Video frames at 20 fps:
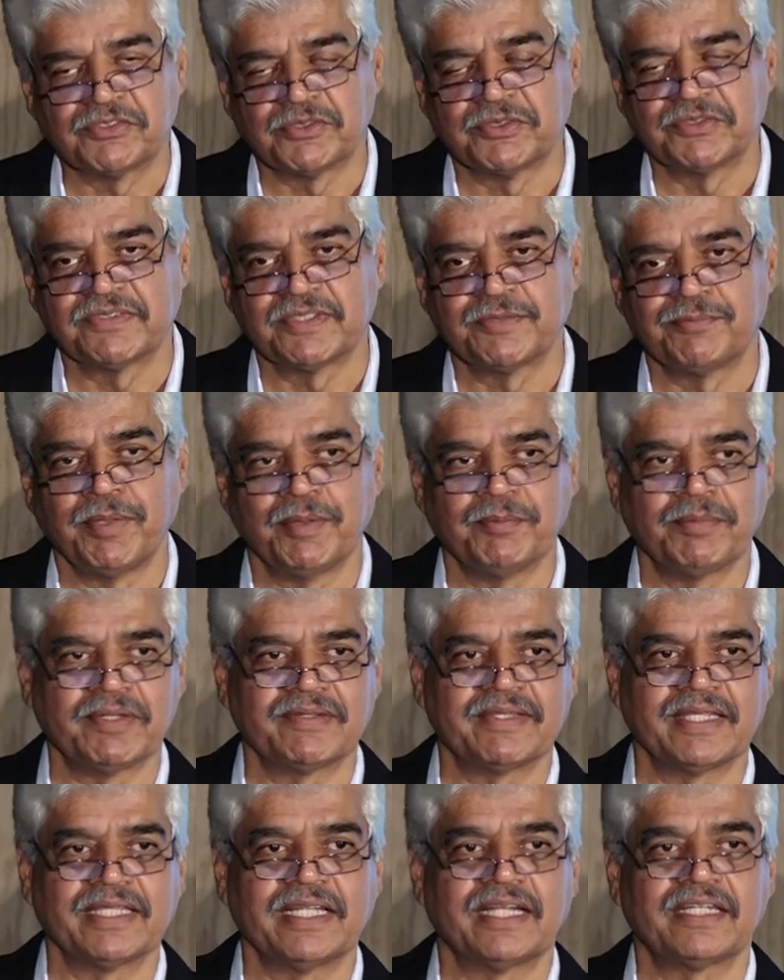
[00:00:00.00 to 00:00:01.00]
zones is people
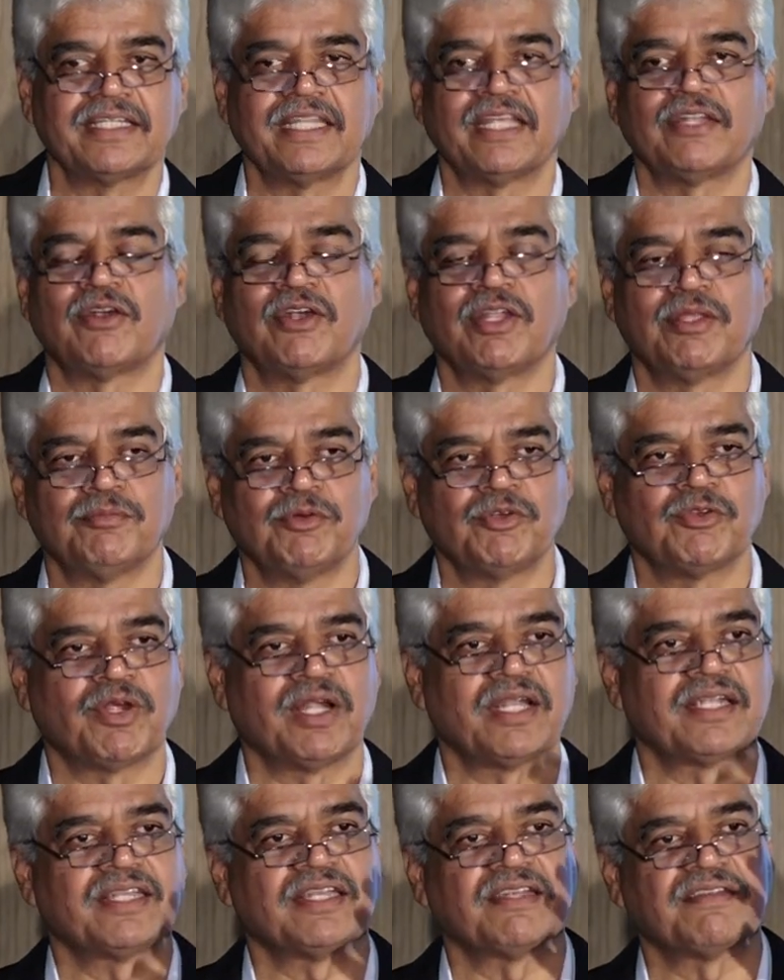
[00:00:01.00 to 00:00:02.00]
saying that they are not able to
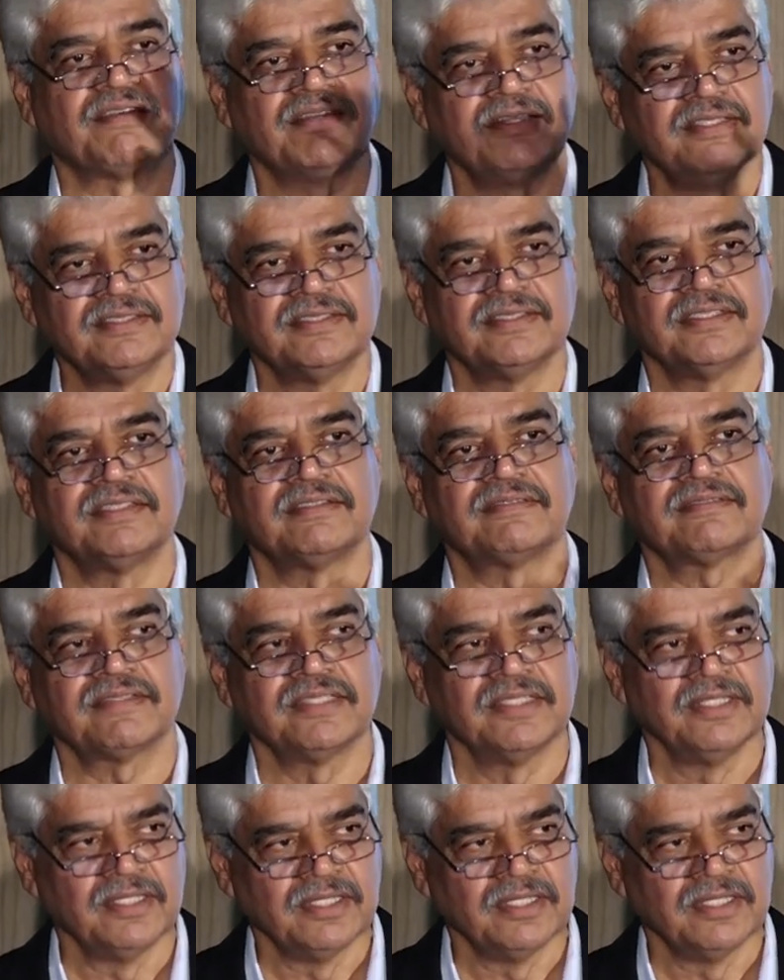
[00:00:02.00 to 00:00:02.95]
attend religious